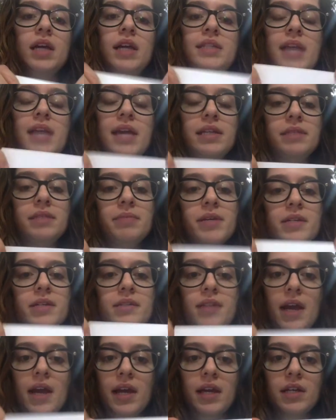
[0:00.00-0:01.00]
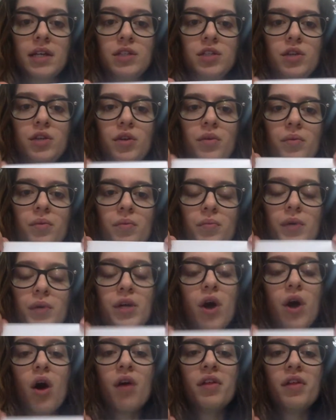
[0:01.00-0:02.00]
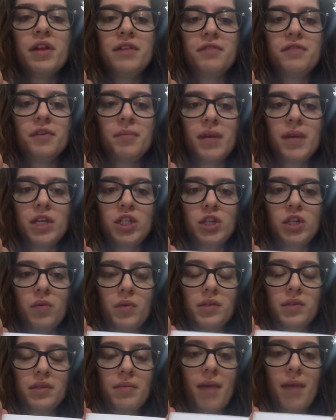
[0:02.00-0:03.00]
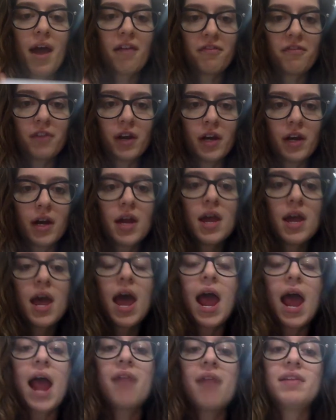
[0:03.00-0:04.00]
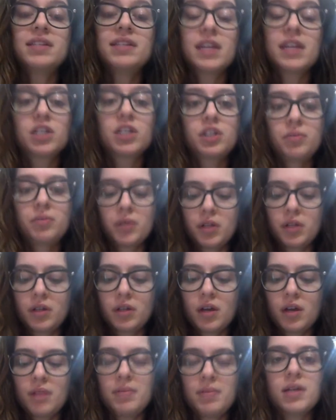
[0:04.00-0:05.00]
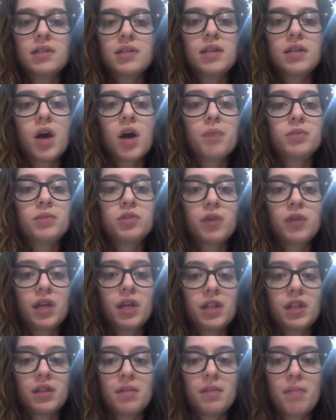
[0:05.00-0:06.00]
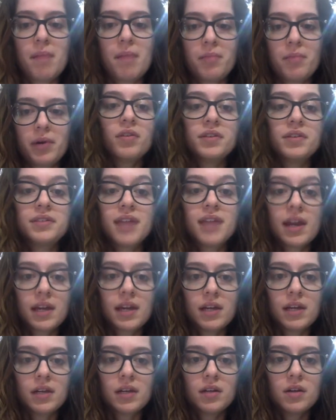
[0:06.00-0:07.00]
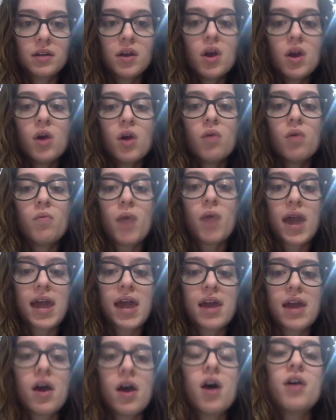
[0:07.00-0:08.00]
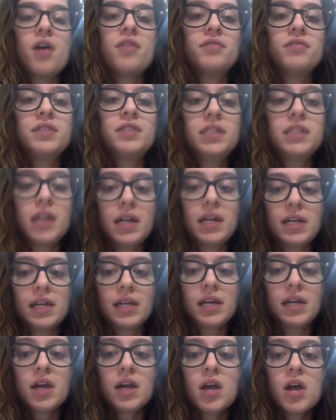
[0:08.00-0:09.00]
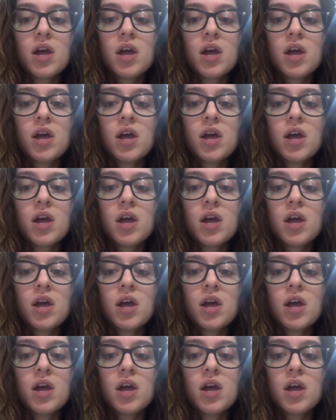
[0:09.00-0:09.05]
It takes me a second to recall the information with some effort, and that's actually really good because it helps strengthen the memory. The second way of studying